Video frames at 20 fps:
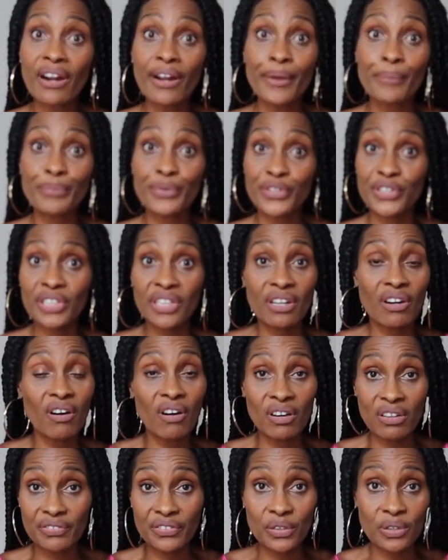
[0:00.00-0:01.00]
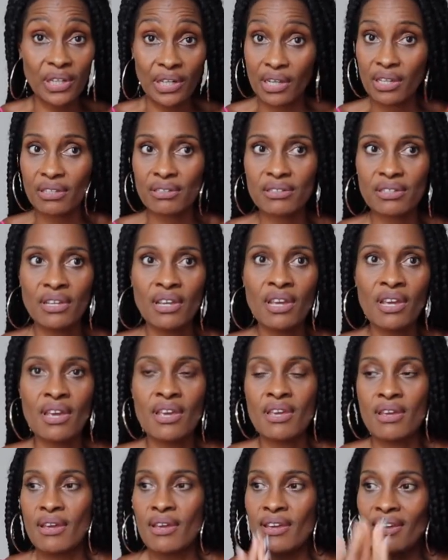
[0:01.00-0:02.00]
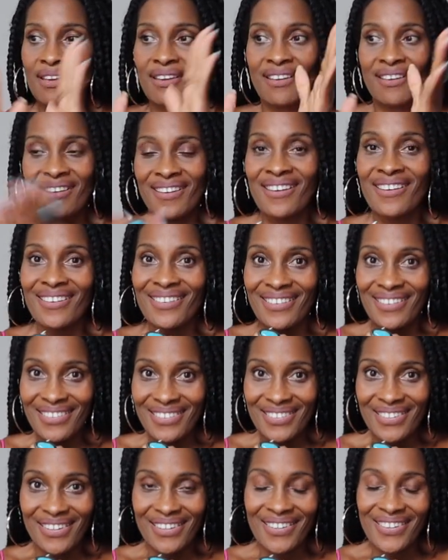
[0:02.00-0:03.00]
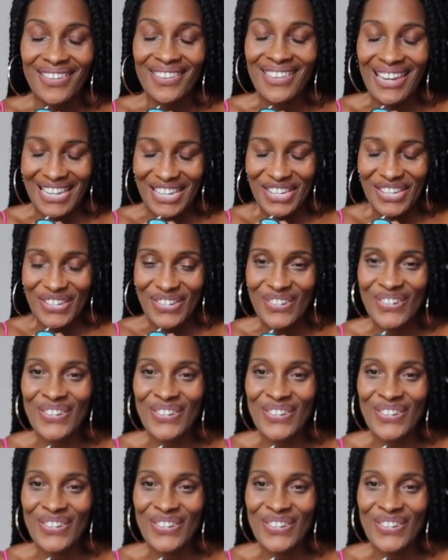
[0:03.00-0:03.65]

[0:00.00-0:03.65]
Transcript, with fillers: I appreciate all of you guys. So thank you.